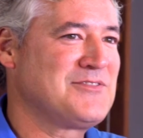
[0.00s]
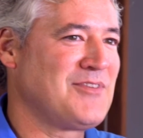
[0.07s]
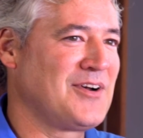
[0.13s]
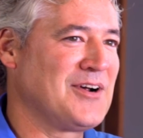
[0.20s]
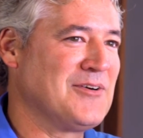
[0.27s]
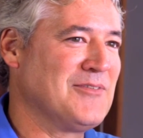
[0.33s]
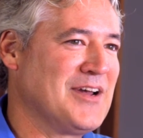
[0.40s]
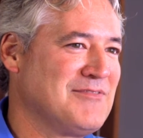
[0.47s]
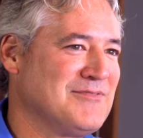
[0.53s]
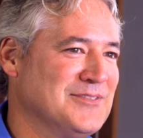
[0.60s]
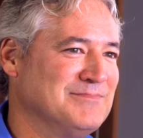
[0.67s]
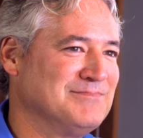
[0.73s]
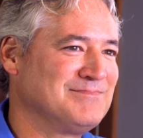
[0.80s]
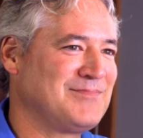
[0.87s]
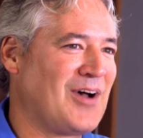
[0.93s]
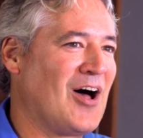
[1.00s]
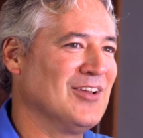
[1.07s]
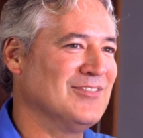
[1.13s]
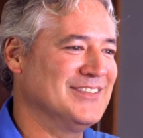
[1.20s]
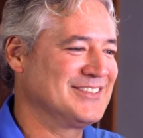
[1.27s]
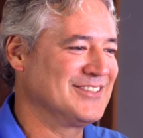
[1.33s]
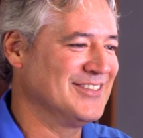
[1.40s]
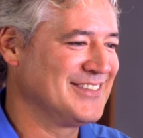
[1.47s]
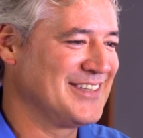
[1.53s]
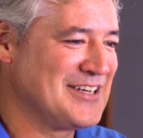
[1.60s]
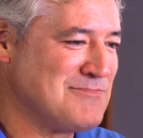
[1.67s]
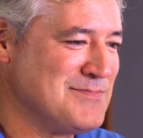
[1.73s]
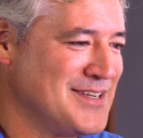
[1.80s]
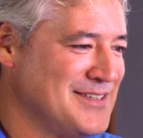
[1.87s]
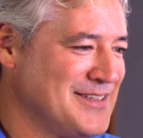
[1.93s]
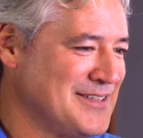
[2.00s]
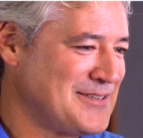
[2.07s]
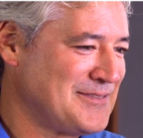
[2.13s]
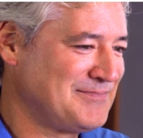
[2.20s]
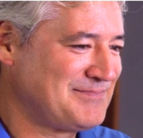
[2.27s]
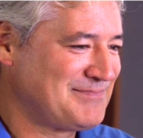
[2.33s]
fire away from all of us going out of business.